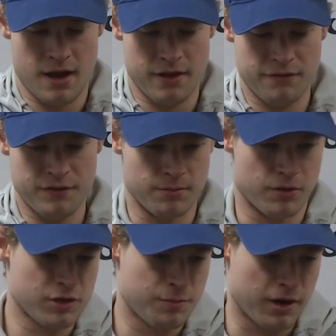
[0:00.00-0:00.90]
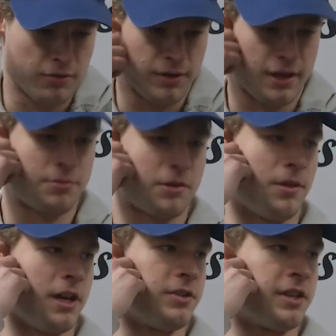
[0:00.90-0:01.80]
I thought for the most part, we kept them
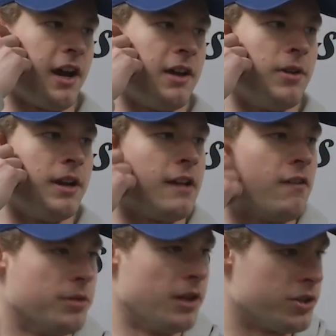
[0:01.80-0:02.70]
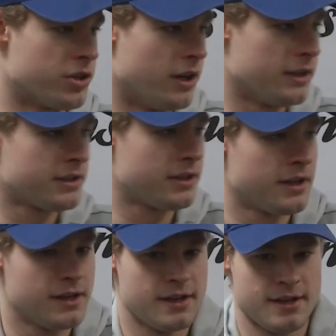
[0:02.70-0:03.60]
to the outside. We didn't give up a lot of shots.
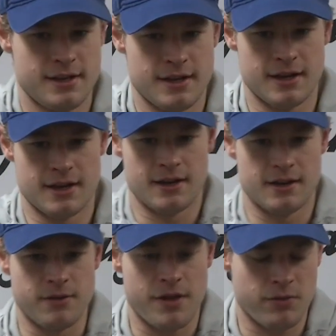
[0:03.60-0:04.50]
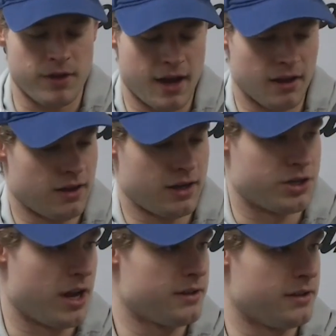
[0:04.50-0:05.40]
I thought we had a lot of
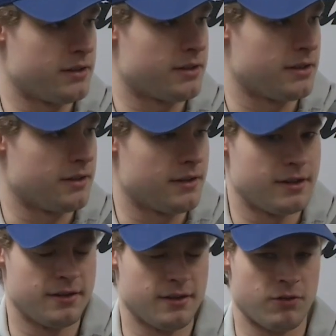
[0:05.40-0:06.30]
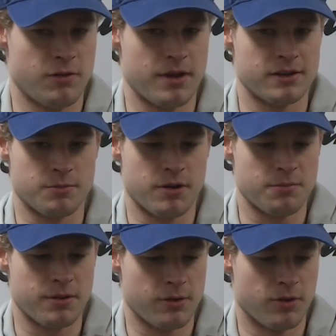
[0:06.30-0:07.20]
chances, and you know, we managed the
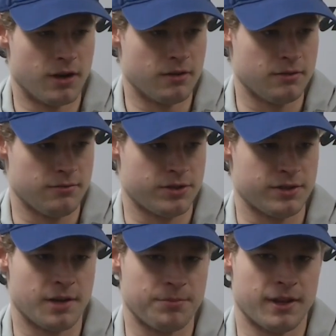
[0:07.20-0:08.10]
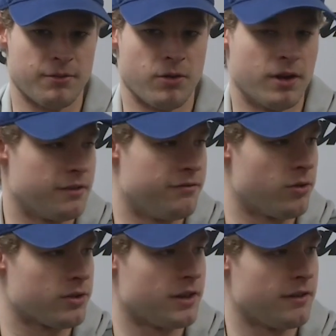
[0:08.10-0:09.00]
puck pretty well, which is something that we wanted to
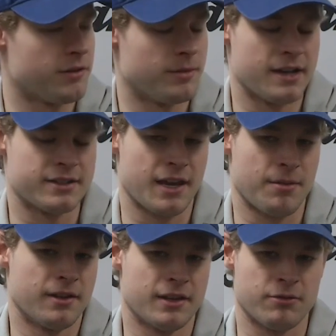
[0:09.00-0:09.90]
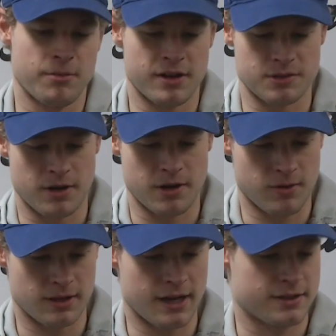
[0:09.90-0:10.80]
focus on from last game. I didn't think we managed the puck
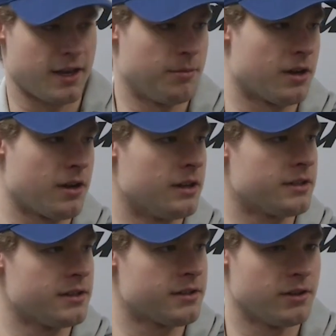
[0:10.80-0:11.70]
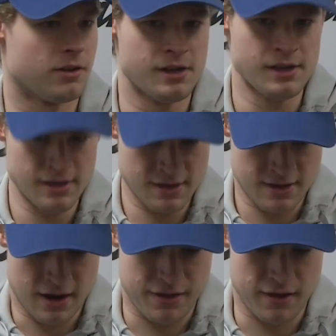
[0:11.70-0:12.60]
well last game, and it cost us. So
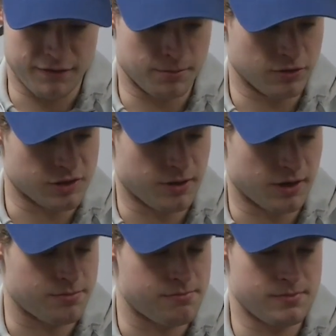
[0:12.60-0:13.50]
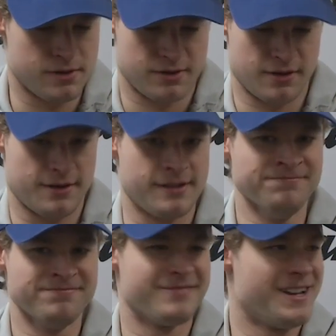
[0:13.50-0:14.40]
I thought for the most part,
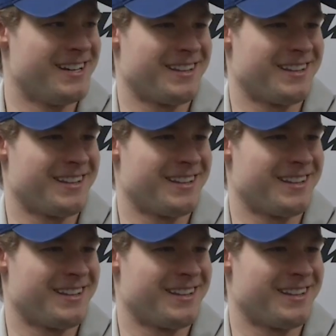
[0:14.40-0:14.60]
besides